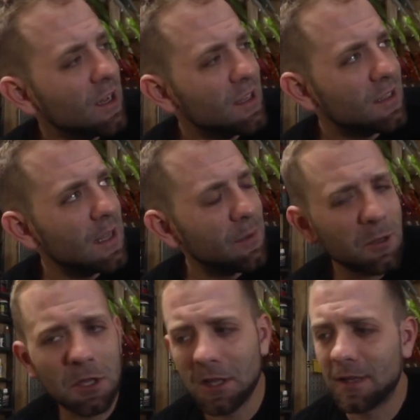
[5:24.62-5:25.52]
I
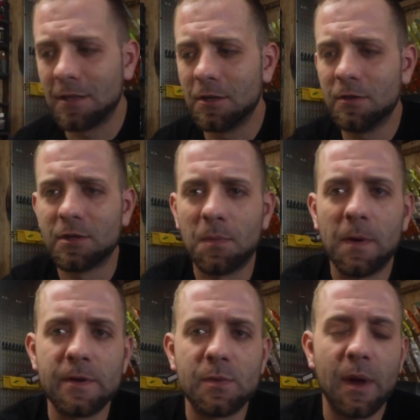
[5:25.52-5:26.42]
typically like to do the
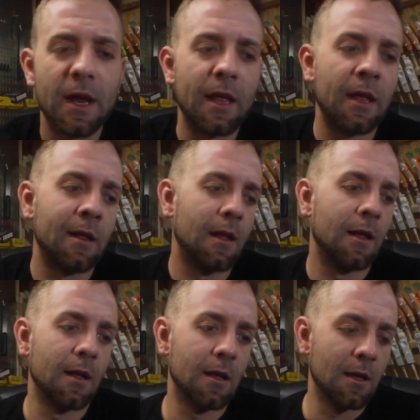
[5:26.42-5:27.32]
sponge painting
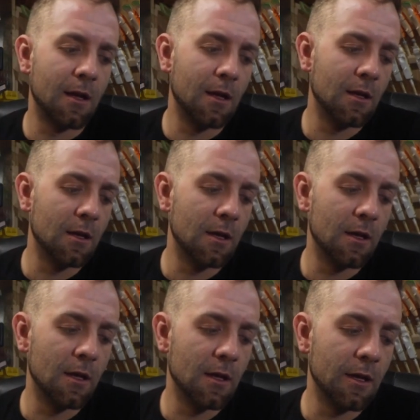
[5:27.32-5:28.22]

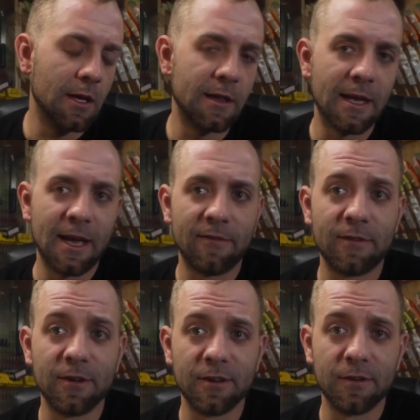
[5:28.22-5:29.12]
in the
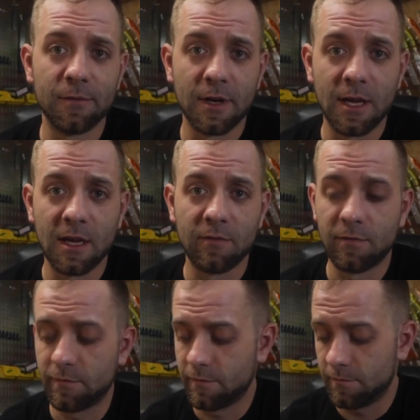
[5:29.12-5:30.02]
afternoon when I
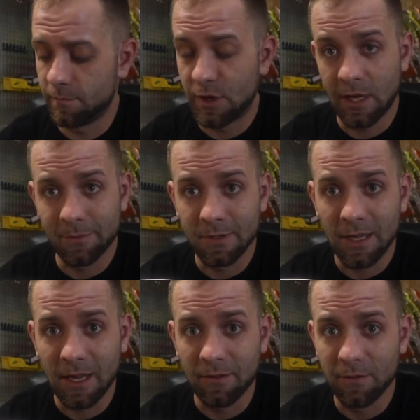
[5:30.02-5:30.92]
have been able
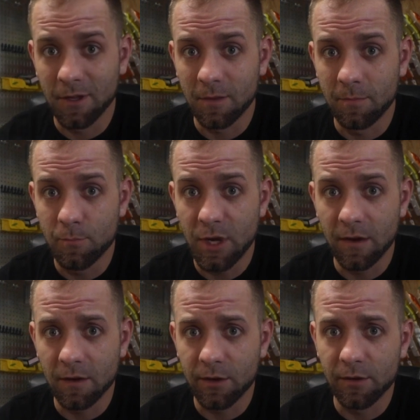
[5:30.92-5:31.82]
to have a
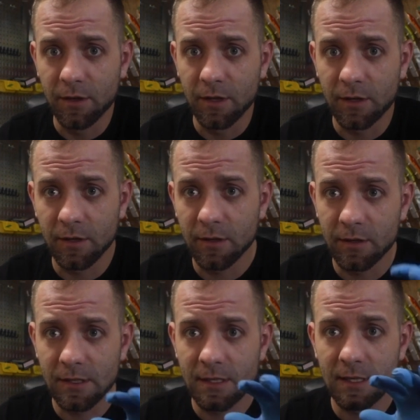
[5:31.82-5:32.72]
beer or two to
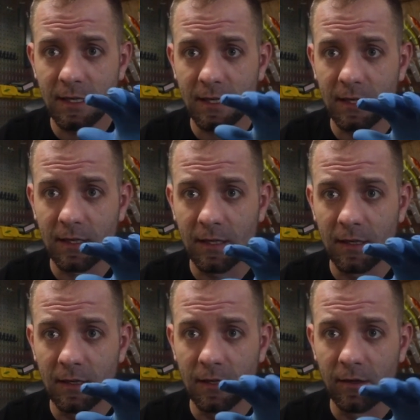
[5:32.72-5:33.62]
steady
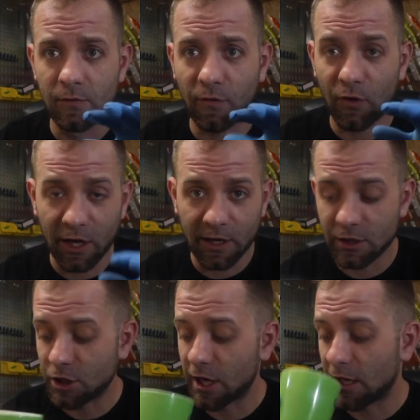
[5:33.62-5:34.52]
the
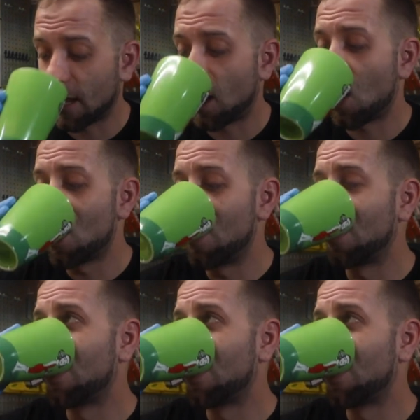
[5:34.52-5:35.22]
frickin' shake out.